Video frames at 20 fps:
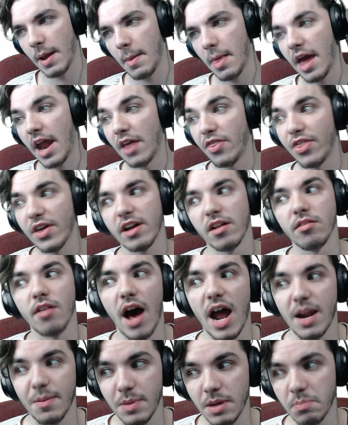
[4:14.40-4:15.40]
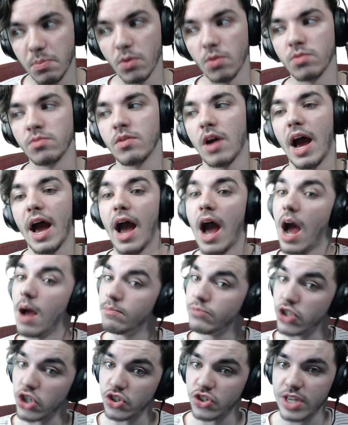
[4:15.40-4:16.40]
And I think a lot of people, I,
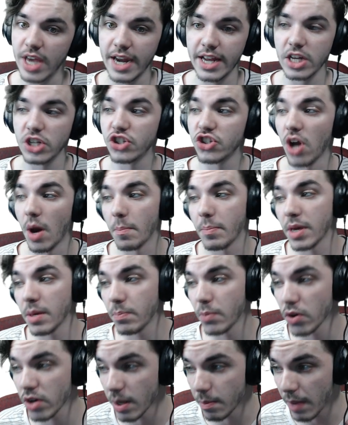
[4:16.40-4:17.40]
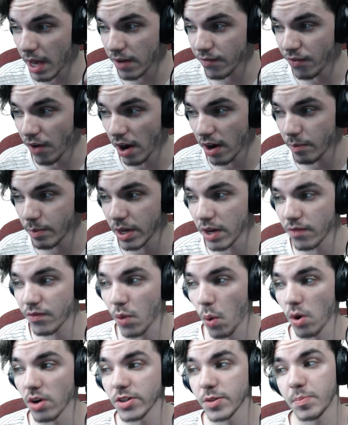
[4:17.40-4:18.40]
am just getting a jump. People can make fun of me, of
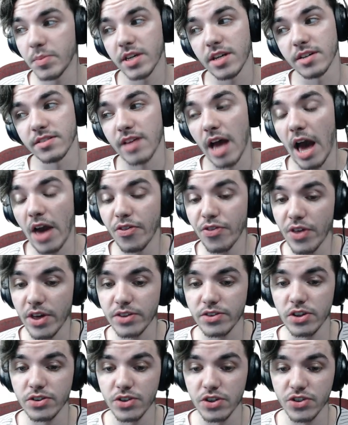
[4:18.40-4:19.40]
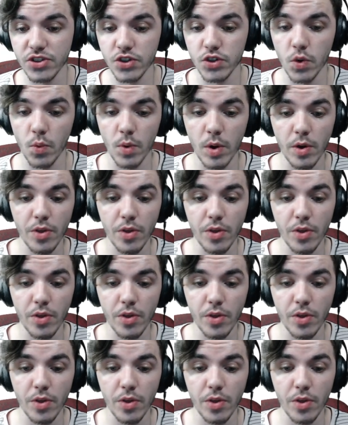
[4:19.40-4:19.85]
course, because I think that this is a real